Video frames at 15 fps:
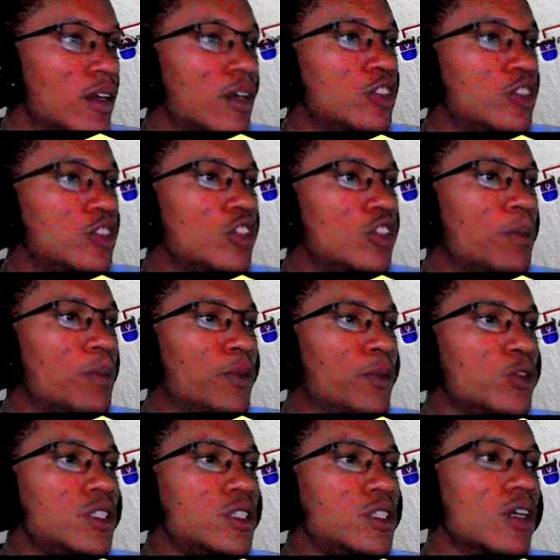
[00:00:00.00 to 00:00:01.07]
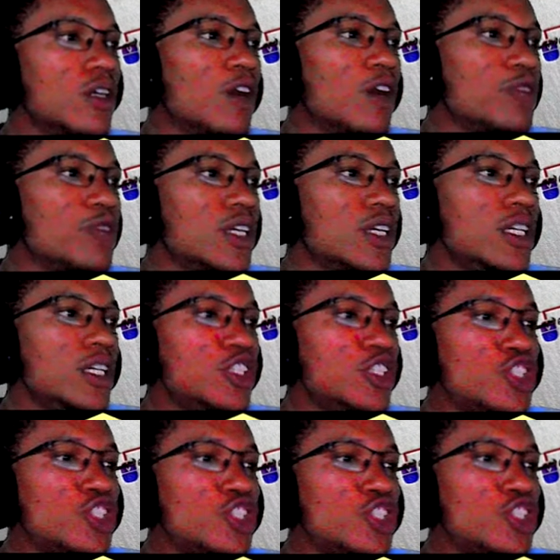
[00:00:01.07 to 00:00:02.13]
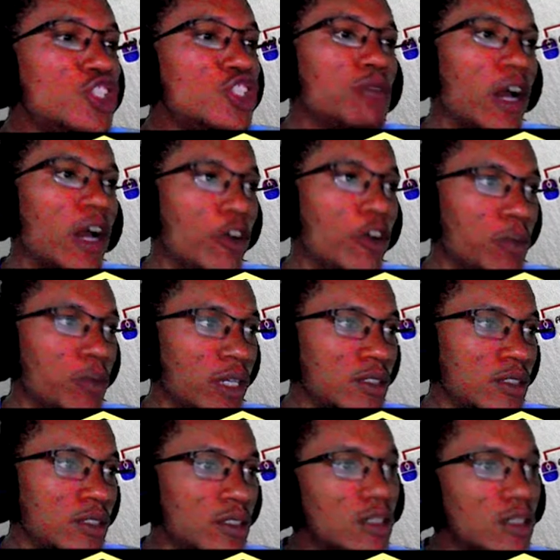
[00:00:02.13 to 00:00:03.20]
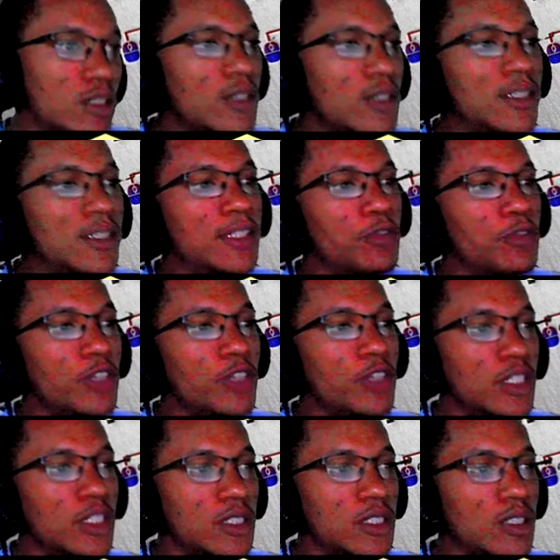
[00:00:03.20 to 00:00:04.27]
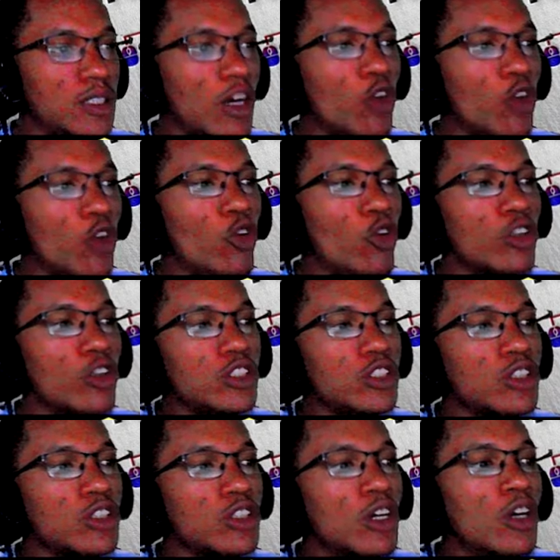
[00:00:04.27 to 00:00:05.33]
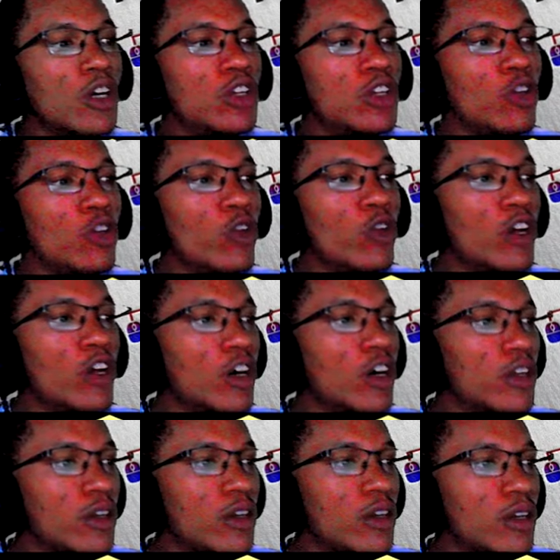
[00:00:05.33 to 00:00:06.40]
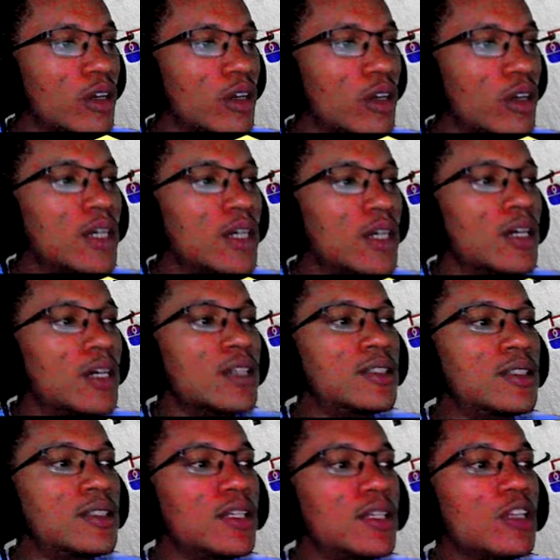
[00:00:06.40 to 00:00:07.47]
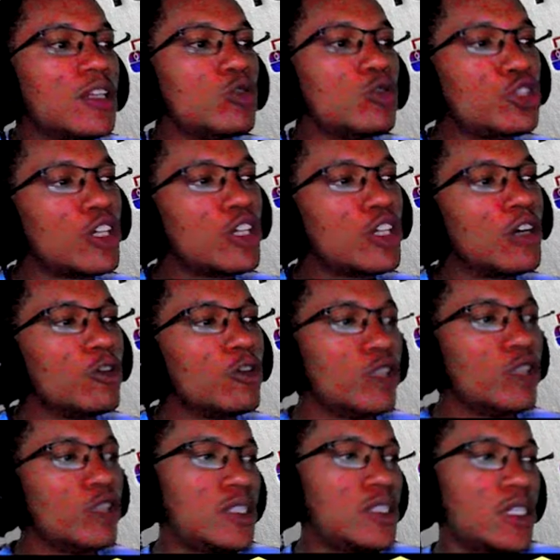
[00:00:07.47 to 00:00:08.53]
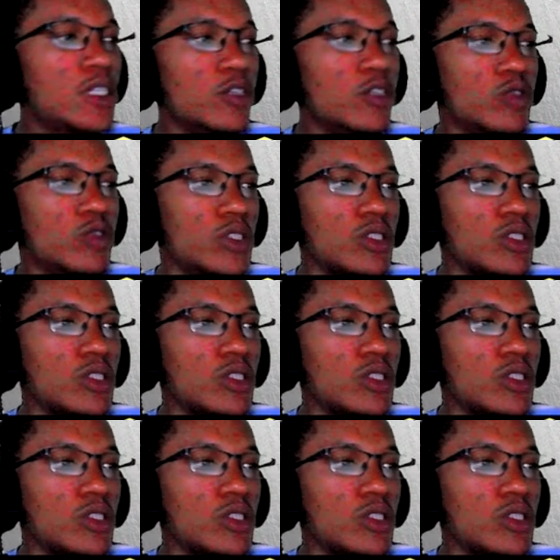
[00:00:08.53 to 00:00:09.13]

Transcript: So the beauty of each environment differs across the region. St. Lucia receives.